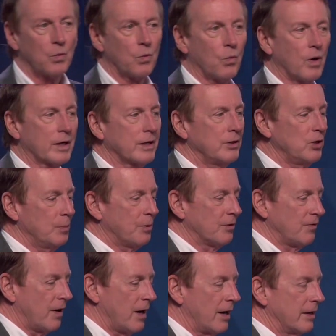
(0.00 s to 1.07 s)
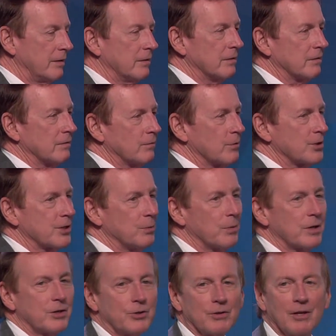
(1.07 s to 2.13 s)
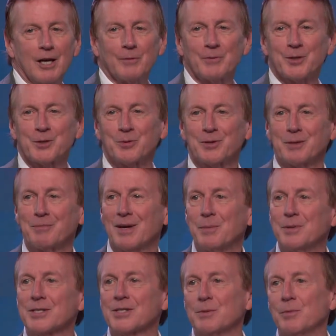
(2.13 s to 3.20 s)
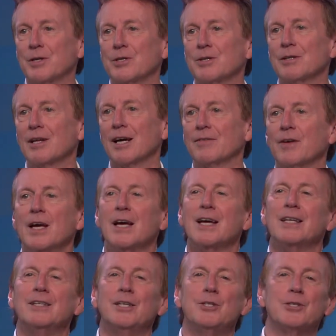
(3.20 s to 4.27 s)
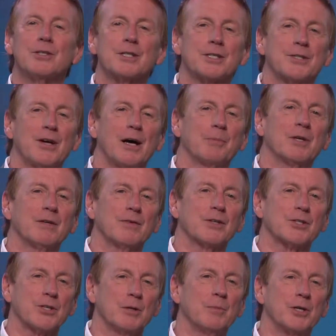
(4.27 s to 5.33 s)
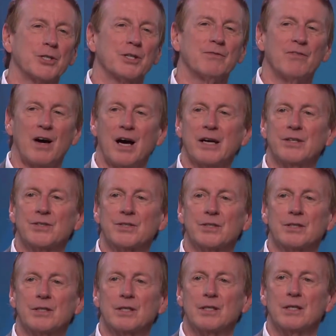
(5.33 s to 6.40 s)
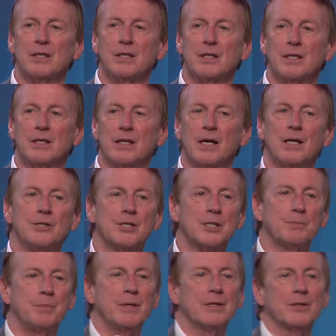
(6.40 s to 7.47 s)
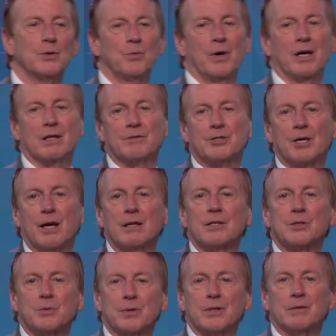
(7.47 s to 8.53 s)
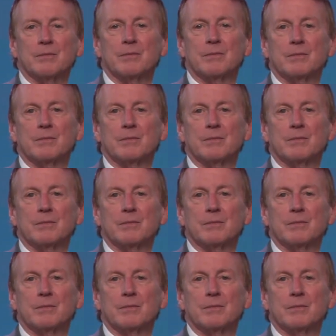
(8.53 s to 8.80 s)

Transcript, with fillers: what can you provide for someone in your life this week? Maybe someone in your life needs you to stop giving so much advice and just be in the well of challenge with them.